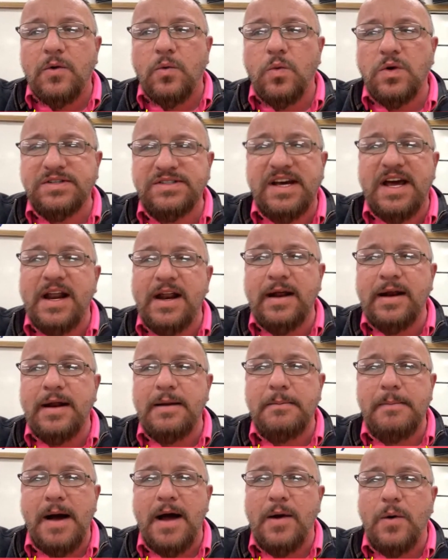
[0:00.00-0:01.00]
was getting
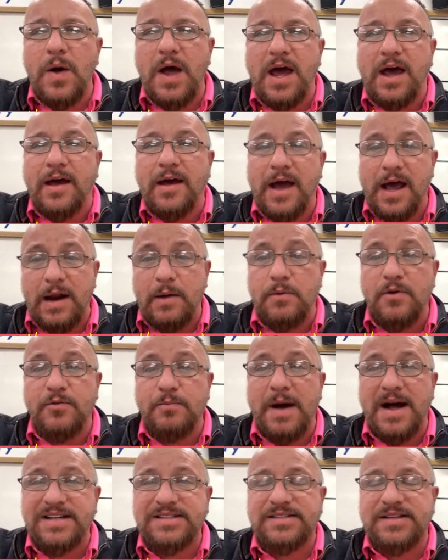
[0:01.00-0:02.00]
in my way, and it was
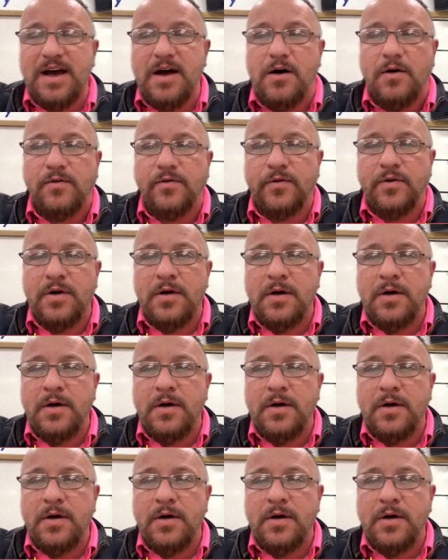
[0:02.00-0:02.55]
myself.